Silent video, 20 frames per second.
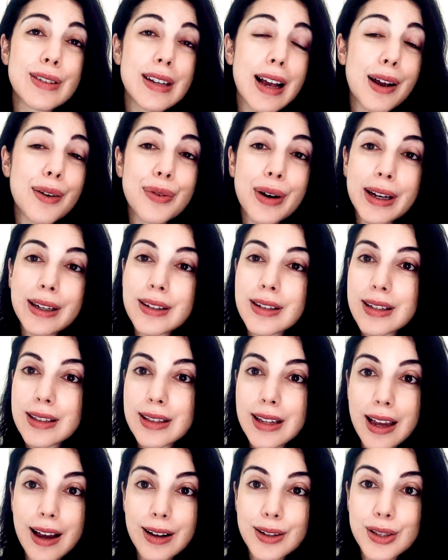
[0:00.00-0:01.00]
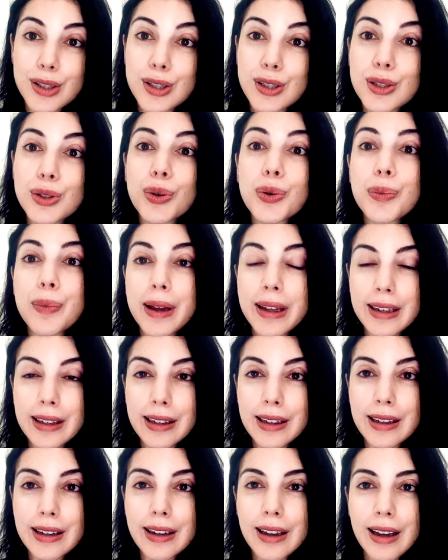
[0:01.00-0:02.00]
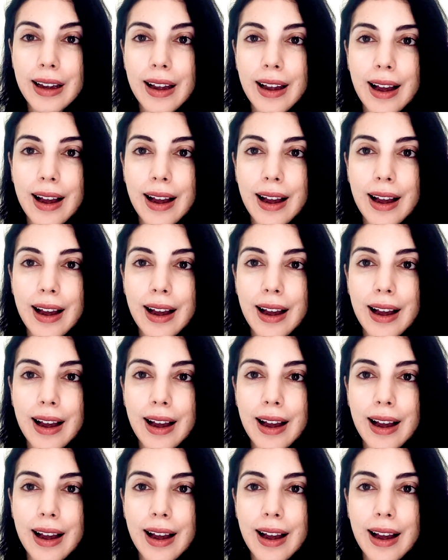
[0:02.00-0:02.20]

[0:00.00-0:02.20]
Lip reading: Directors, there are so many.